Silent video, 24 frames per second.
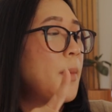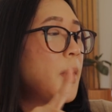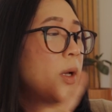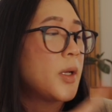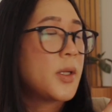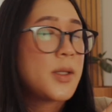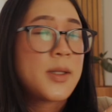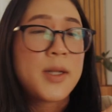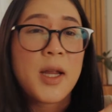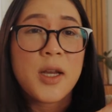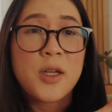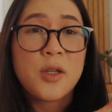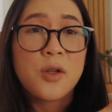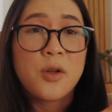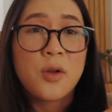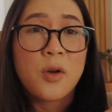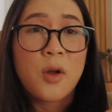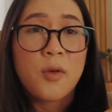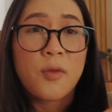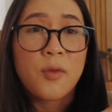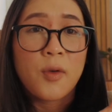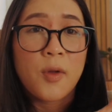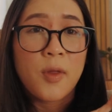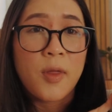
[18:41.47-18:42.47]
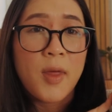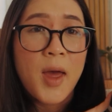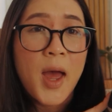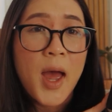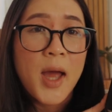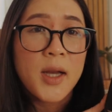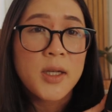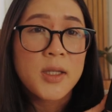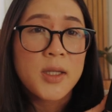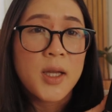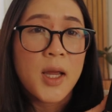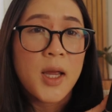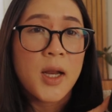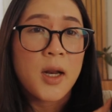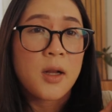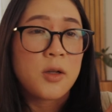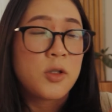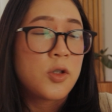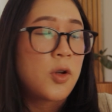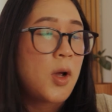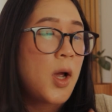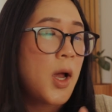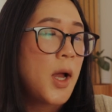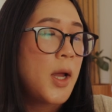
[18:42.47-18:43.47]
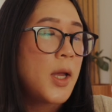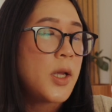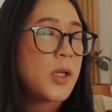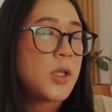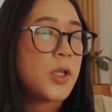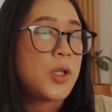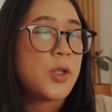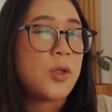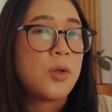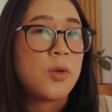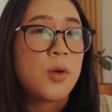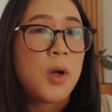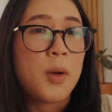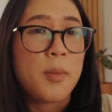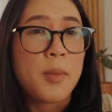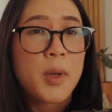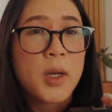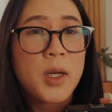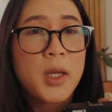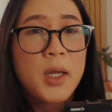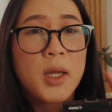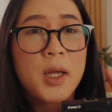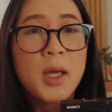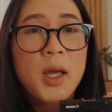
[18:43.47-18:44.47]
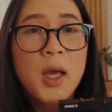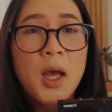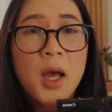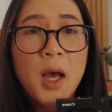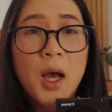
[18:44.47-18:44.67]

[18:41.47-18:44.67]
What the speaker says: stay tuned for that, and I'll try to do a mini